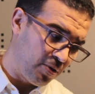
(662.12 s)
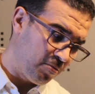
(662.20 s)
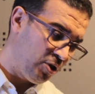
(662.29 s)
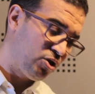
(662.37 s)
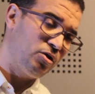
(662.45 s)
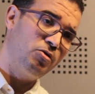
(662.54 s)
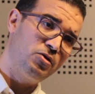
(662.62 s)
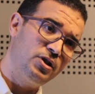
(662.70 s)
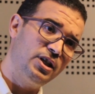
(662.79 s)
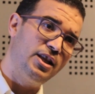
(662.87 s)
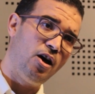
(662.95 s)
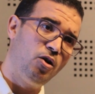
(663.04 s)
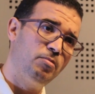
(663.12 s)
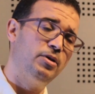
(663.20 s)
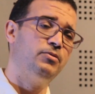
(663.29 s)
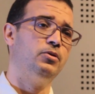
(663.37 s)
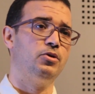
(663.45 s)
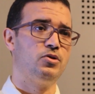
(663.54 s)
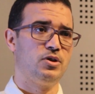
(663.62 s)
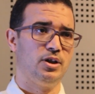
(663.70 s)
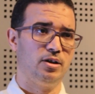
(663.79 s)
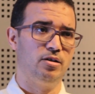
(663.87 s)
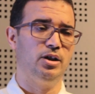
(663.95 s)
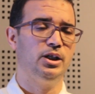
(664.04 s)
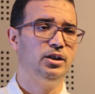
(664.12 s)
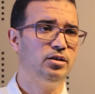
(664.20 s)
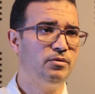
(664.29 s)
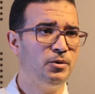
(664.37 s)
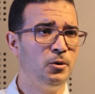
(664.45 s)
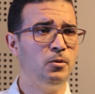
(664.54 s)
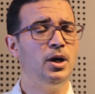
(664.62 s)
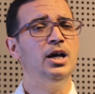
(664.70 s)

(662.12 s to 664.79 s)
permission to sit down before you start the interview.